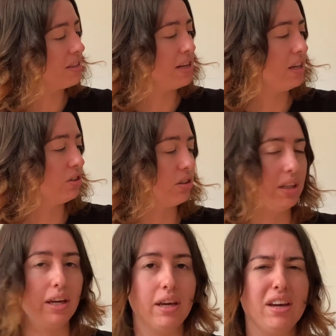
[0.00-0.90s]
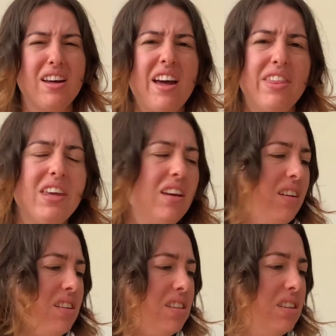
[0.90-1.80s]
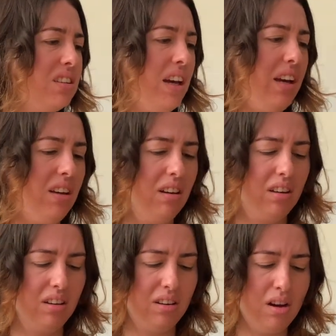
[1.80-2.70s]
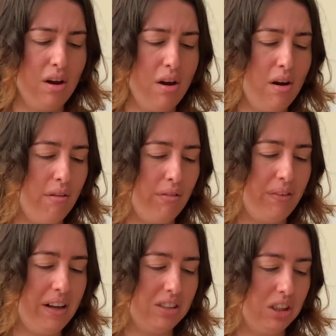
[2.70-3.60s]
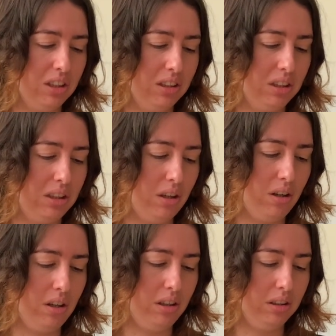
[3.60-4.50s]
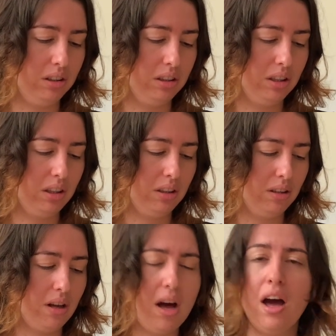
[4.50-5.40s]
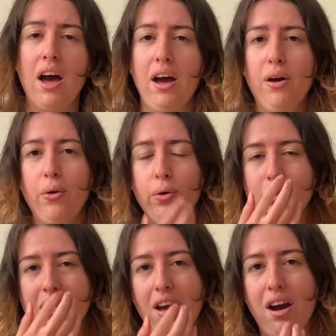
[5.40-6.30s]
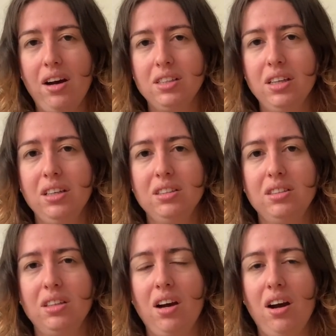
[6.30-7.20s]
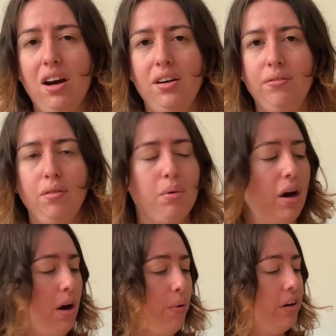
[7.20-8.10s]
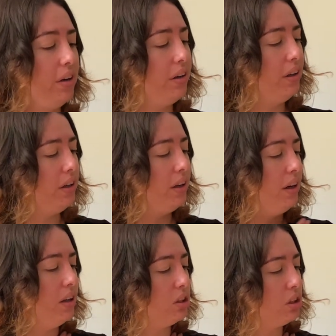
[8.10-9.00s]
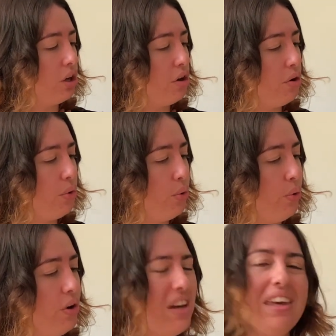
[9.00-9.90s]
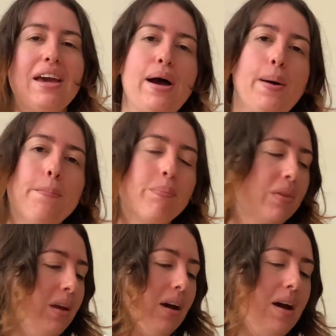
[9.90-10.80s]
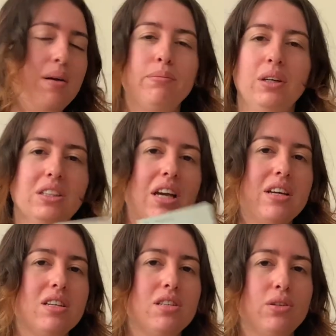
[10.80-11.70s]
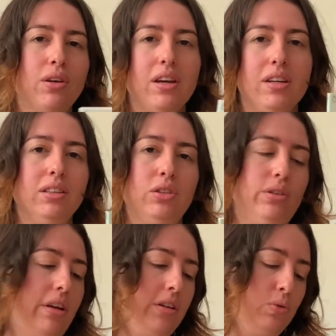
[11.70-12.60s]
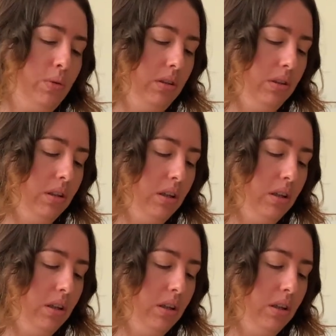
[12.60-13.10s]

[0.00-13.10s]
Dangerously. I think this is like reflections on how the artists have power. So yeah, I'm excited to get into this one.